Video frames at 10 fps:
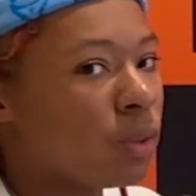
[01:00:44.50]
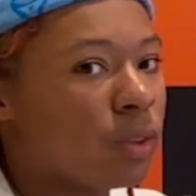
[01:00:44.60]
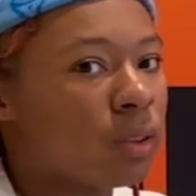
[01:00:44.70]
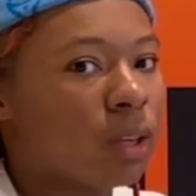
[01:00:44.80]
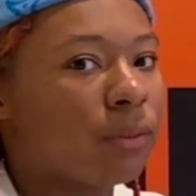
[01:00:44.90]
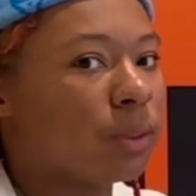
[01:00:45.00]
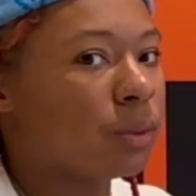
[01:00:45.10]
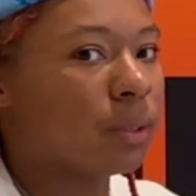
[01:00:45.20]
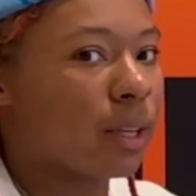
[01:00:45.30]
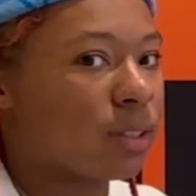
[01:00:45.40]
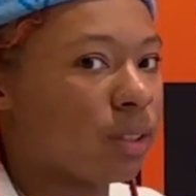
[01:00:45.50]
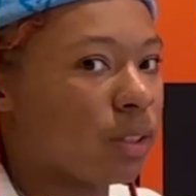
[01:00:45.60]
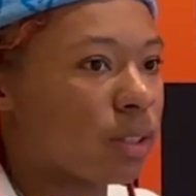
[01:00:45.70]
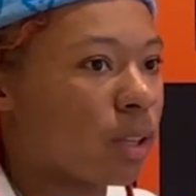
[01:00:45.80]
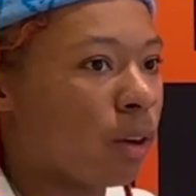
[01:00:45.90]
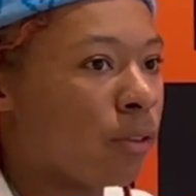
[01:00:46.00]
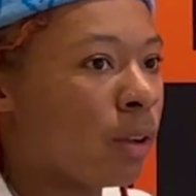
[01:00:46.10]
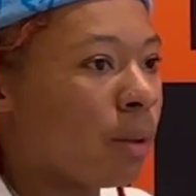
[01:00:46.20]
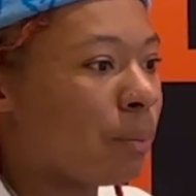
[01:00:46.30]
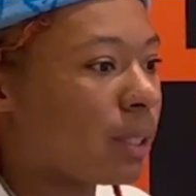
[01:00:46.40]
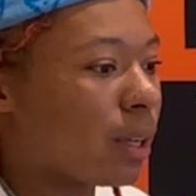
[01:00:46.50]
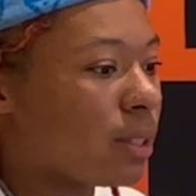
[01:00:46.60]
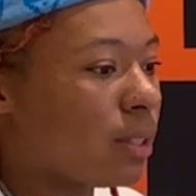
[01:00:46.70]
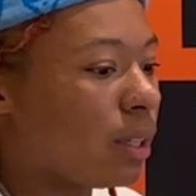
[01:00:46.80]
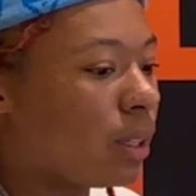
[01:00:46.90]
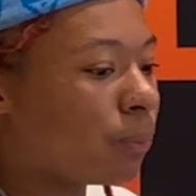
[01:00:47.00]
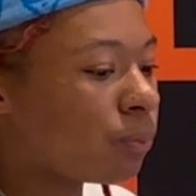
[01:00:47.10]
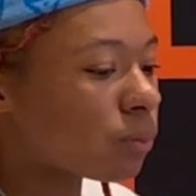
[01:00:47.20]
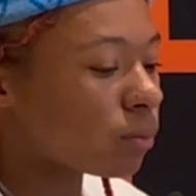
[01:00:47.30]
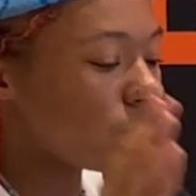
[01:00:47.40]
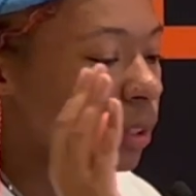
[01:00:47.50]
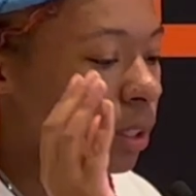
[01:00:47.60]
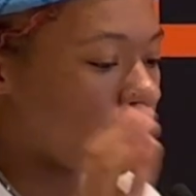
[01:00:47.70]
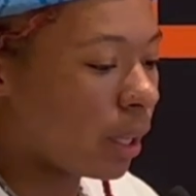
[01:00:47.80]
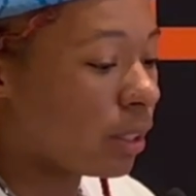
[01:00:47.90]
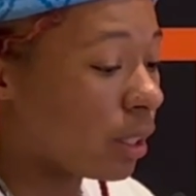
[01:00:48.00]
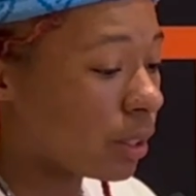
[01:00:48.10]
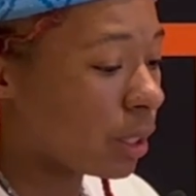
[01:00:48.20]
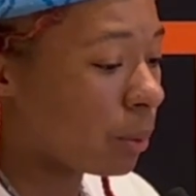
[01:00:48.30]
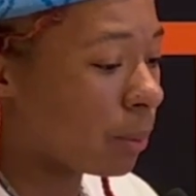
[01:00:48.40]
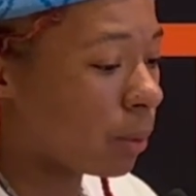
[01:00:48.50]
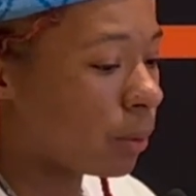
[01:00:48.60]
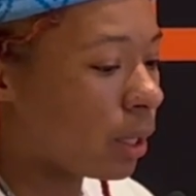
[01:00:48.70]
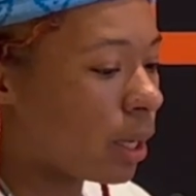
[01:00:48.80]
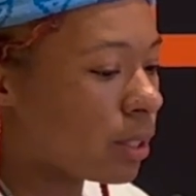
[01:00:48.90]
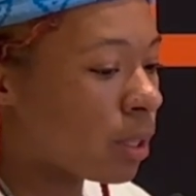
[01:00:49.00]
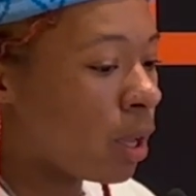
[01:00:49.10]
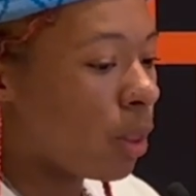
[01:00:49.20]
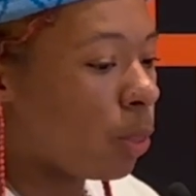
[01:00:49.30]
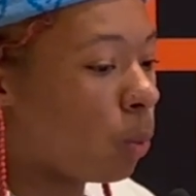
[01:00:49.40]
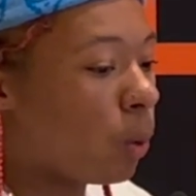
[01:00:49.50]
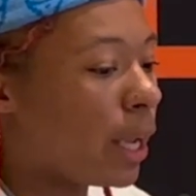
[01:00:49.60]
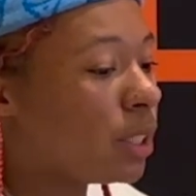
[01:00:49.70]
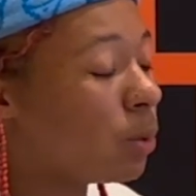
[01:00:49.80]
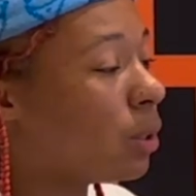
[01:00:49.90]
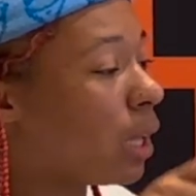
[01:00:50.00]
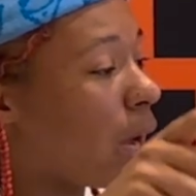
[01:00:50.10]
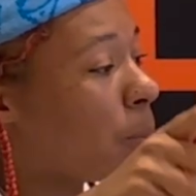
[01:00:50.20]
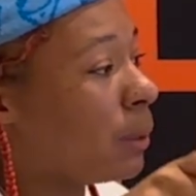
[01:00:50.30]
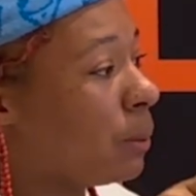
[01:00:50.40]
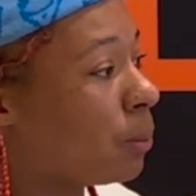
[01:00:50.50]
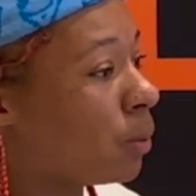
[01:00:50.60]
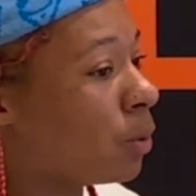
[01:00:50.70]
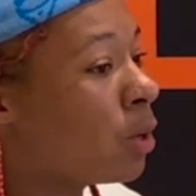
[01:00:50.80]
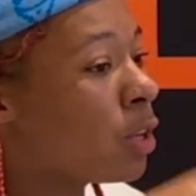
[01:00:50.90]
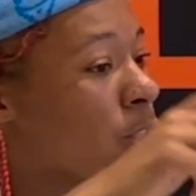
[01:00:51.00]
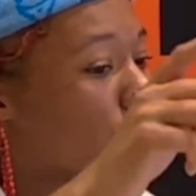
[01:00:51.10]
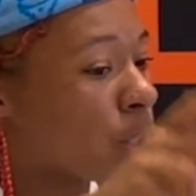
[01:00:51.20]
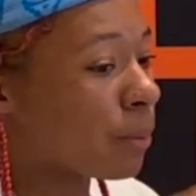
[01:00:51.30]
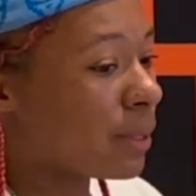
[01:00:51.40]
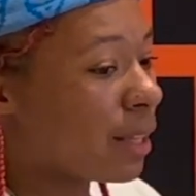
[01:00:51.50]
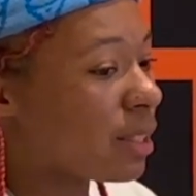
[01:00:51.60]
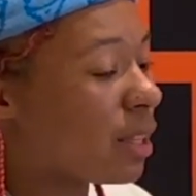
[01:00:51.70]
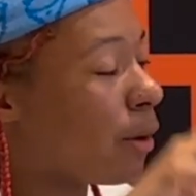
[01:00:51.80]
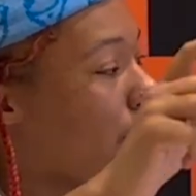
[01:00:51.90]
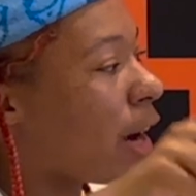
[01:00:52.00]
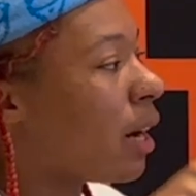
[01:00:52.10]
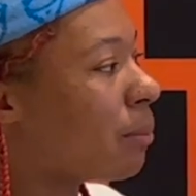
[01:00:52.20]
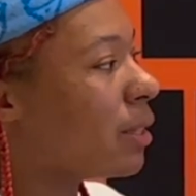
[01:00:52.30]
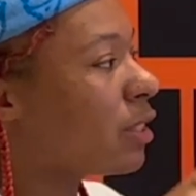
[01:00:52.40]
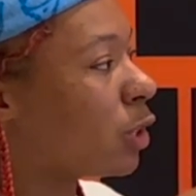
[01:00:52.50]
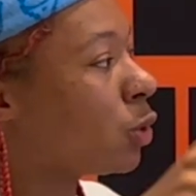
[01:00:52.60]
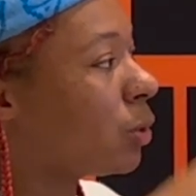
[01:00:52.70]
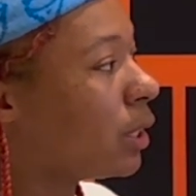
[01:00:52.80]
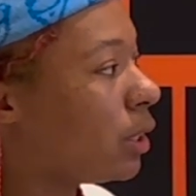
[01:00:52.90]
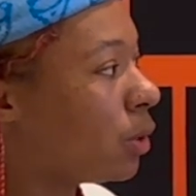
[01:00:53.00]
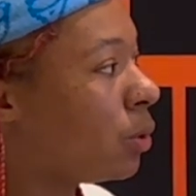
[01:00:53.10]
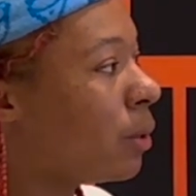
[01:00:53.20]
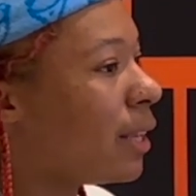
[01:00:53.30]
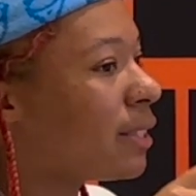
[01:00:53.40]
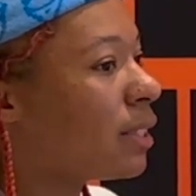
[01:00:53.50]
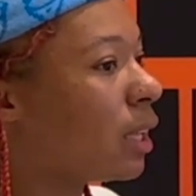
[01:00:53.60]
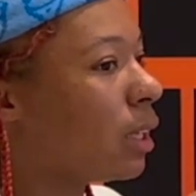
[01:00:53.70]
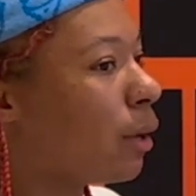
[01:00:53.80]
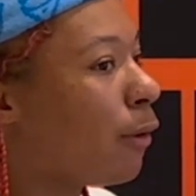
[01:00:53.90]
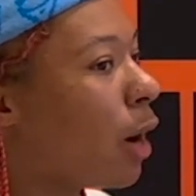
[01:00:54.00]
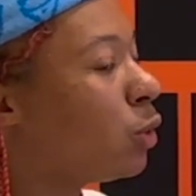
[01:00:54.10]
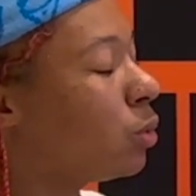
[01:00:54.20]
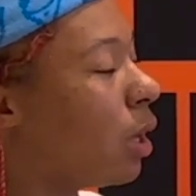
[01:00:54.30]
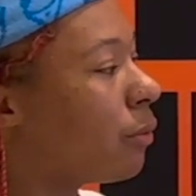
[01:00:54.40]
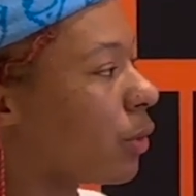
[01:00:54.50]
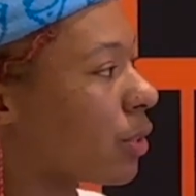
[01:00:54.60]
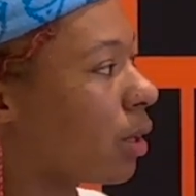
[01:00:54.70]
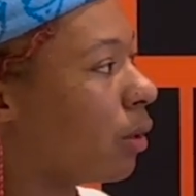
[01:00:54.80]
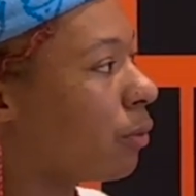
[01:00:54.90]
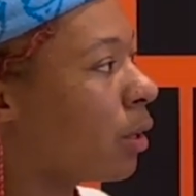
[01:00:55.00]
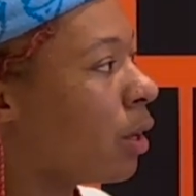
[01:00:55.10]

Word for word: Don't ever do that to yourself because then another thing people don't realize the way you allow people circumstances and environments to treat you is telling of how you love yourself